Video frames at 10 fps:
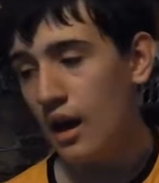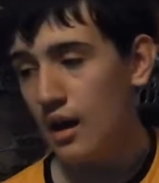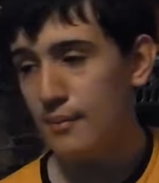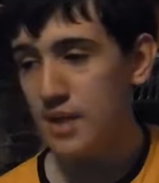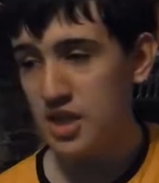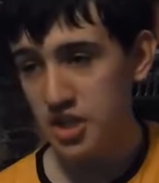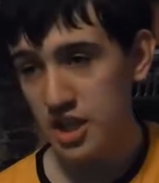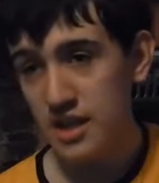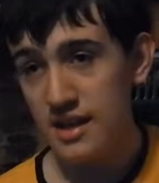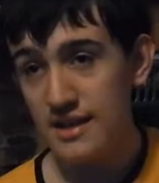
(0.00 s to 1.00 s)
Our
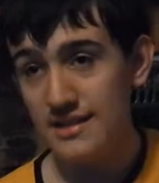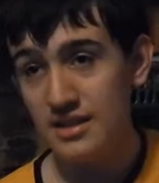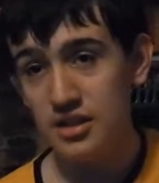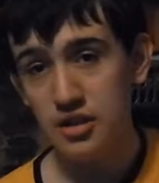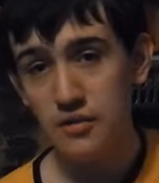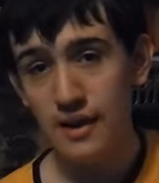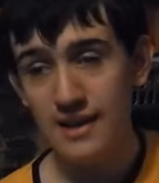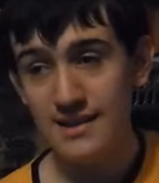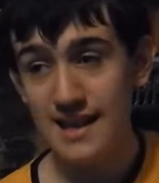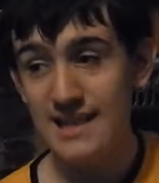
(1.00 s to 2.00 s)
mission is to
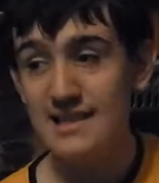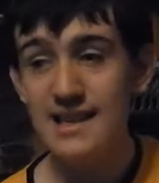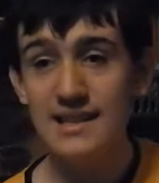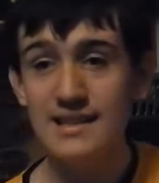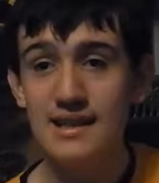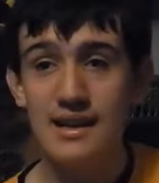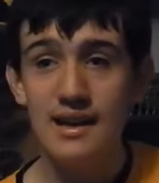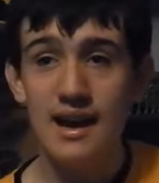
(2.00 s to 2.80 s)
assess it,